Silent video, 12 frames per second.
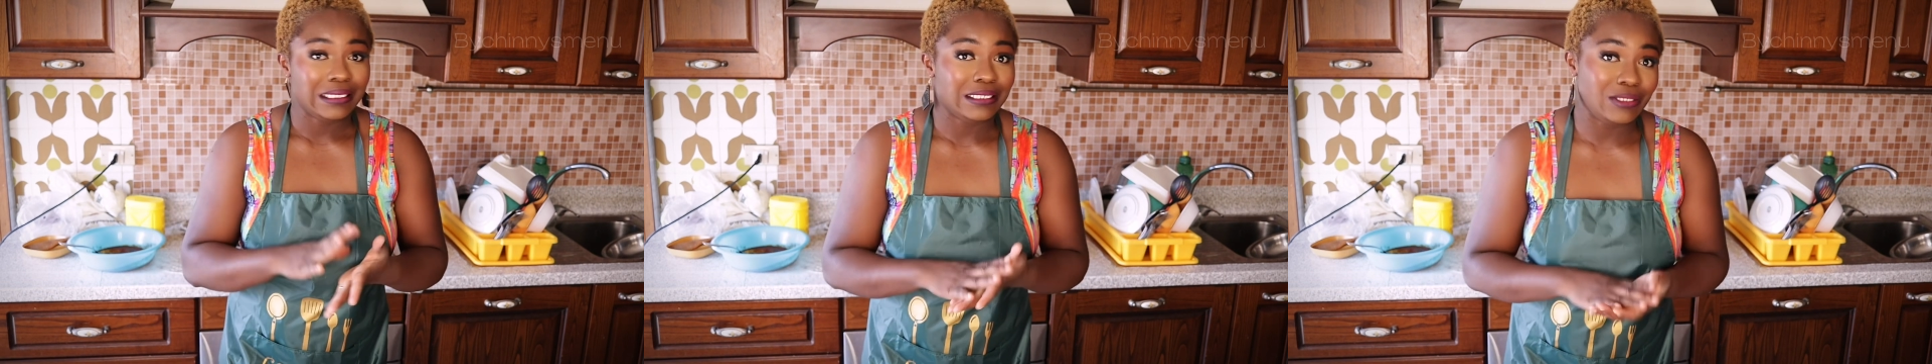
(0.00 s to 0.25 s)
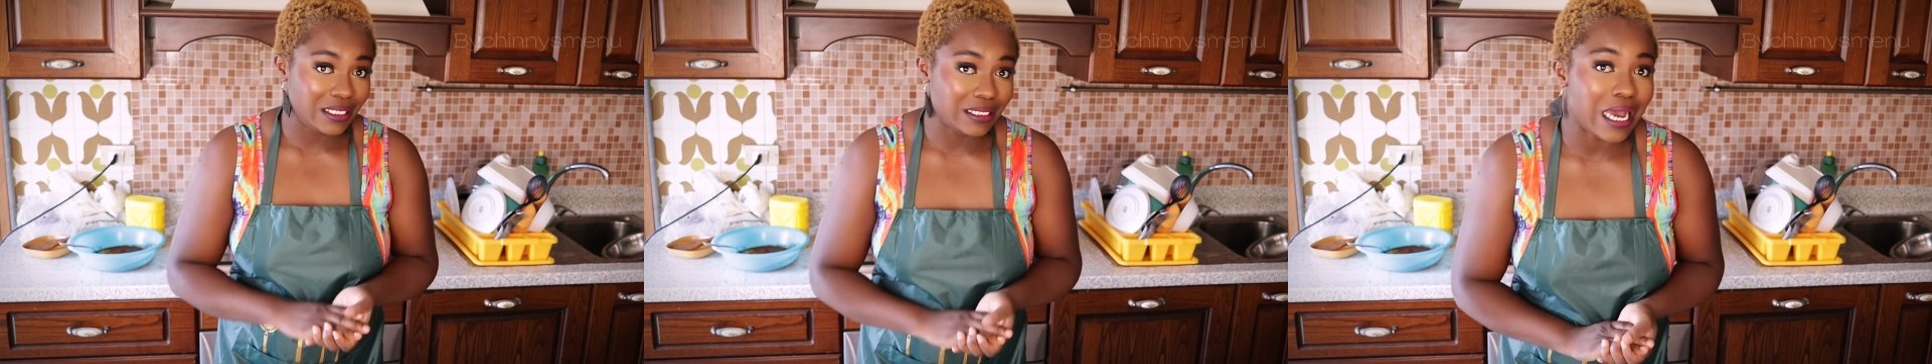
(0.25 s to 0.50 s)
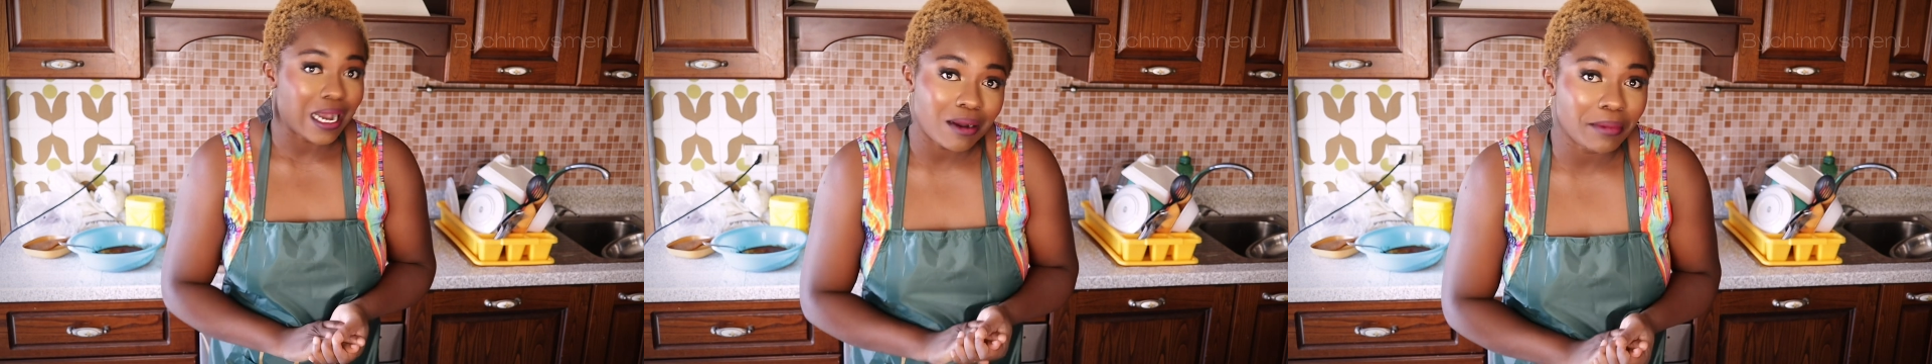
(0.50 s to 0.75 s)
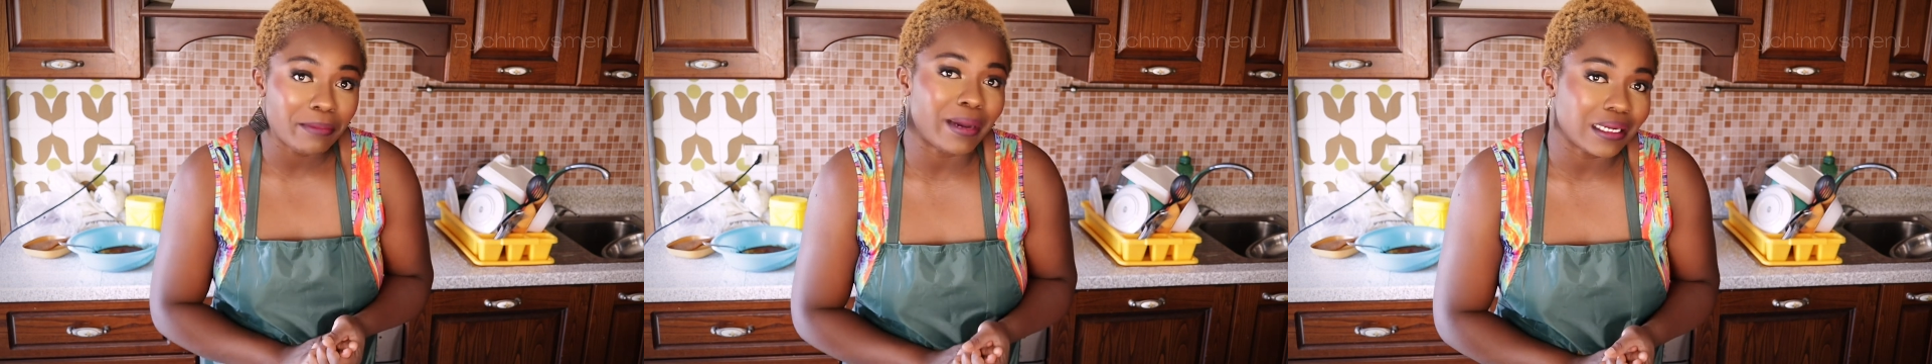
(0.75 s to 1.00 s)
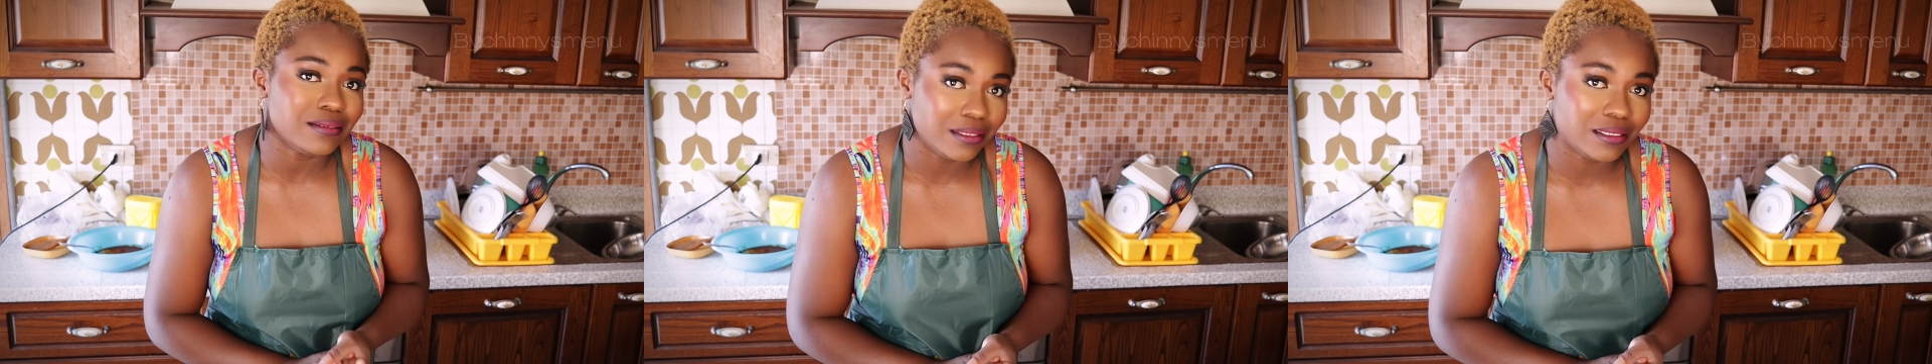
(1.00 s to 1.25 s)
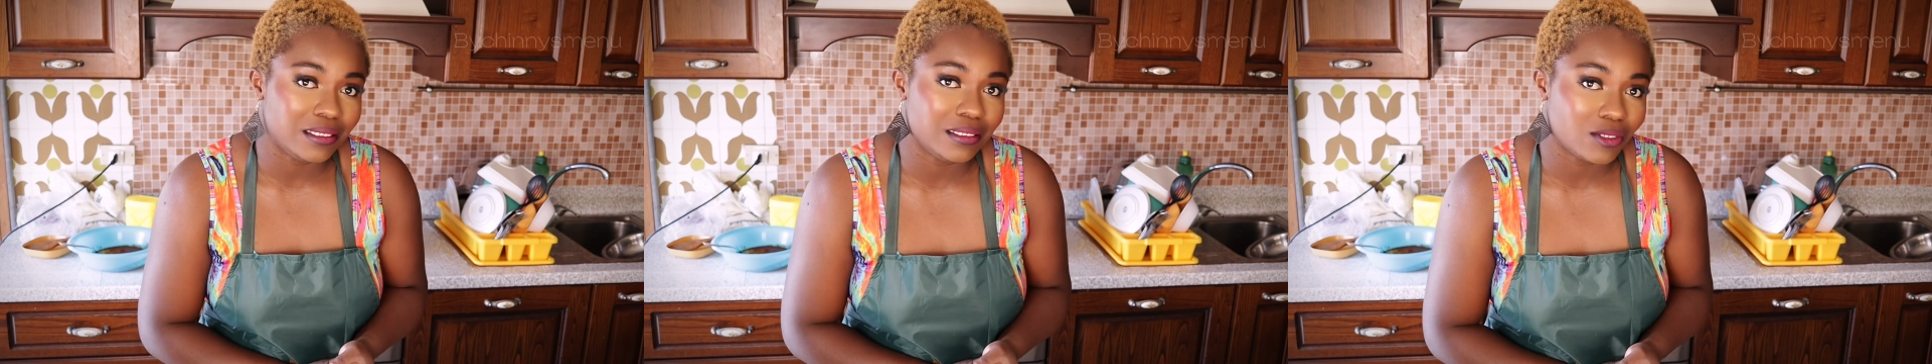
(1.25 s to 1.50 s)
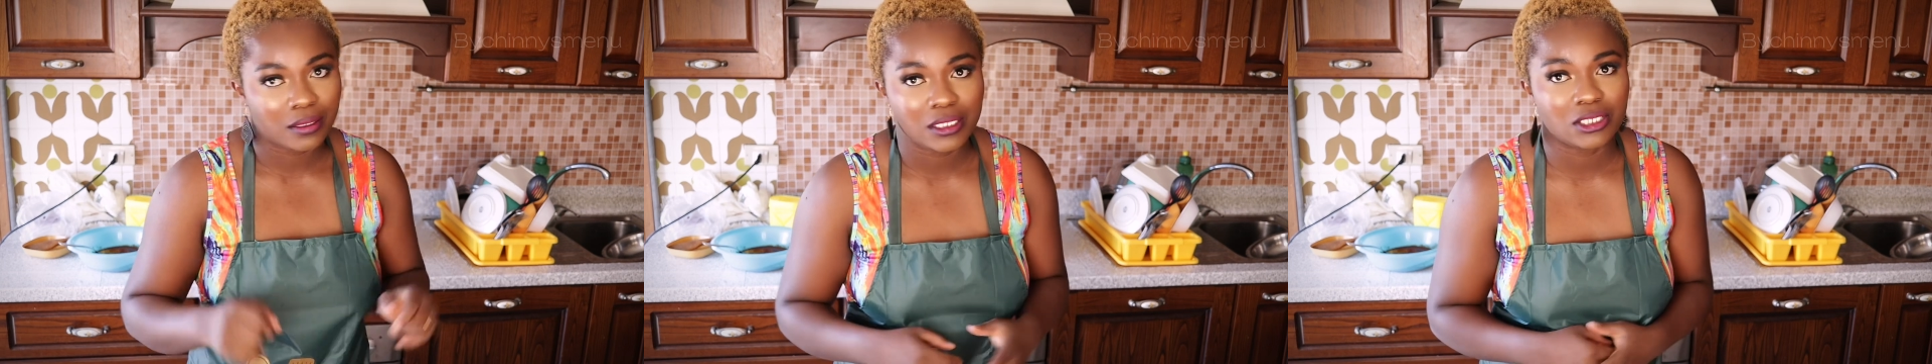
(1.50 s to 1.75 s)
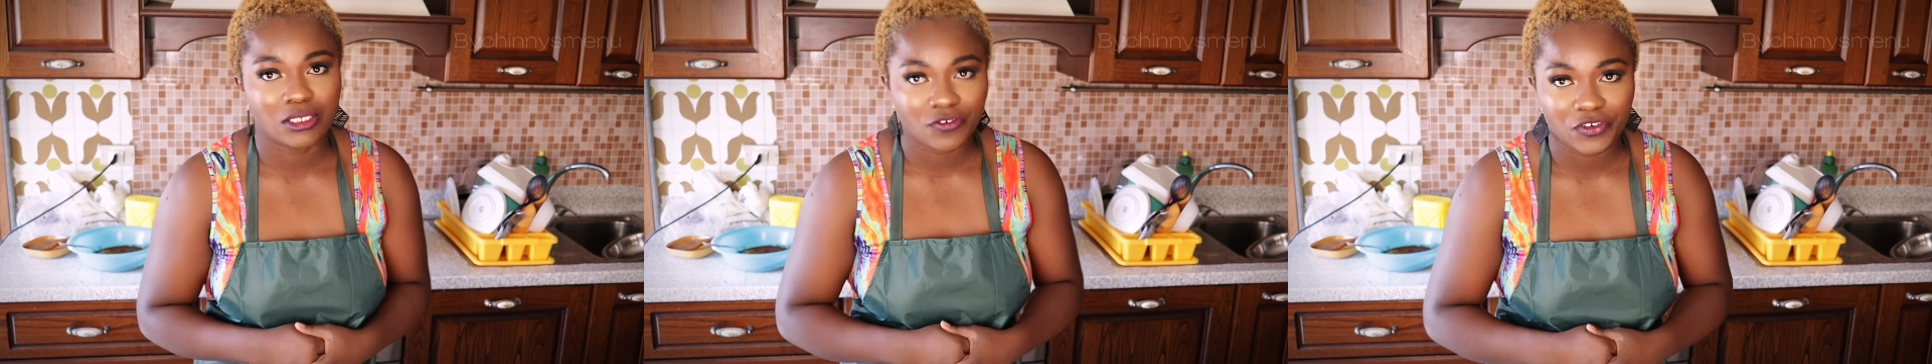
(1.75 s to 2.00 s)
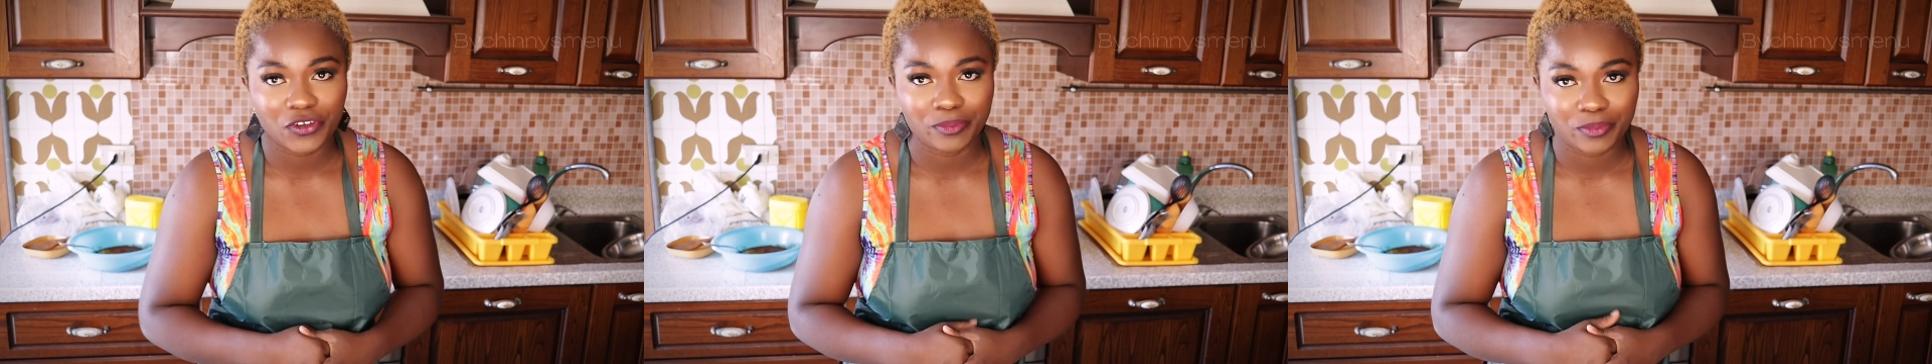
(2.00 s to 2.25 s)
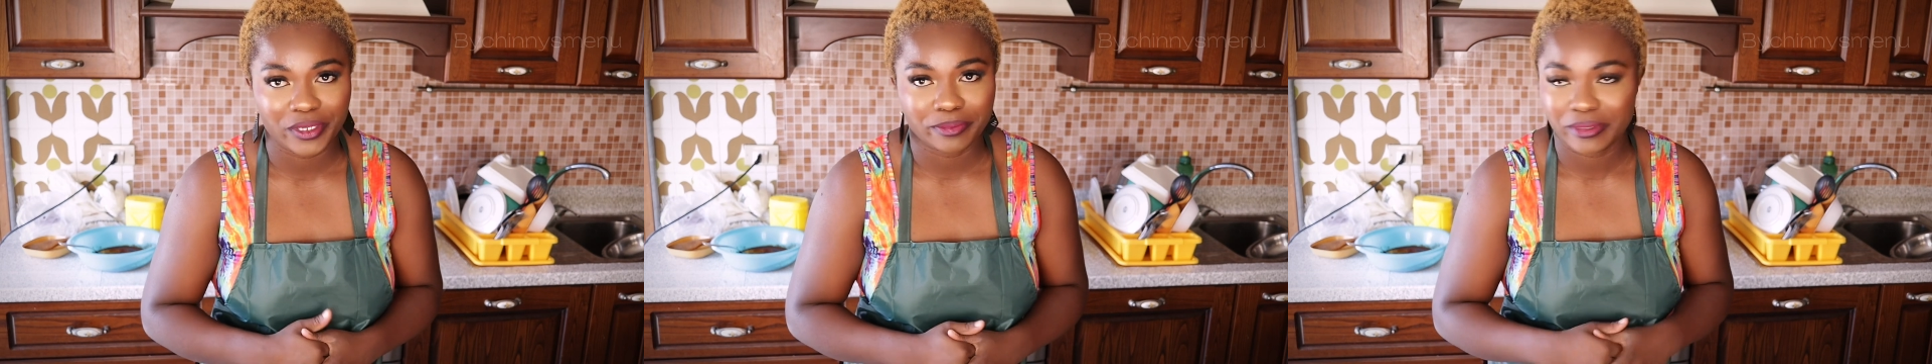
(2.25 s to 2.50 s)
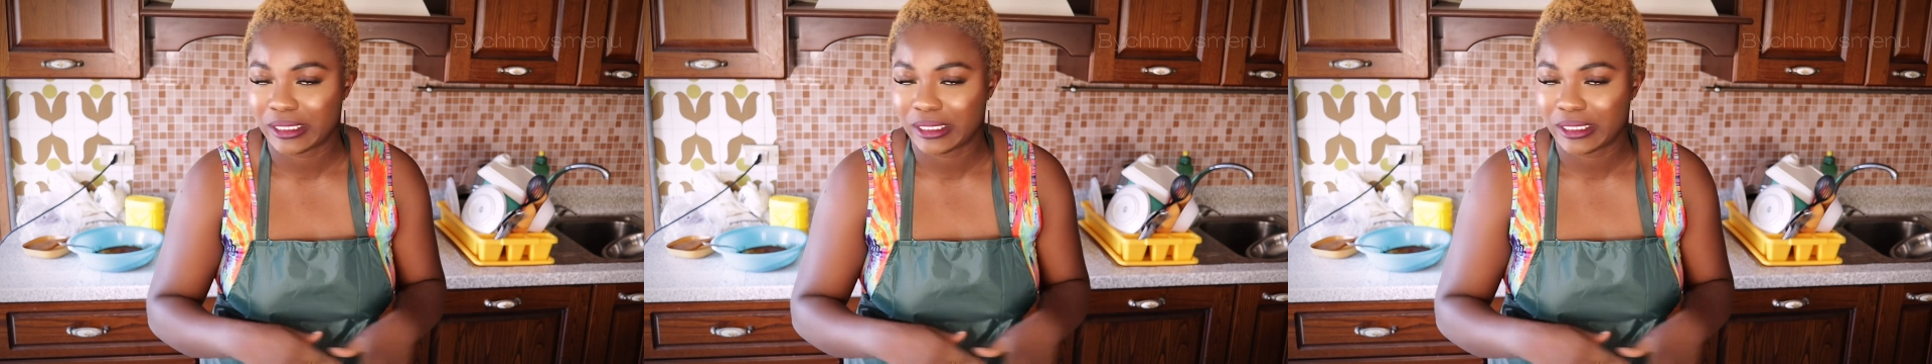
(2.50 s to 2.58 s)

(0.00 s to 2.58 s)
You see that coming back to the kitchen is not for your babe.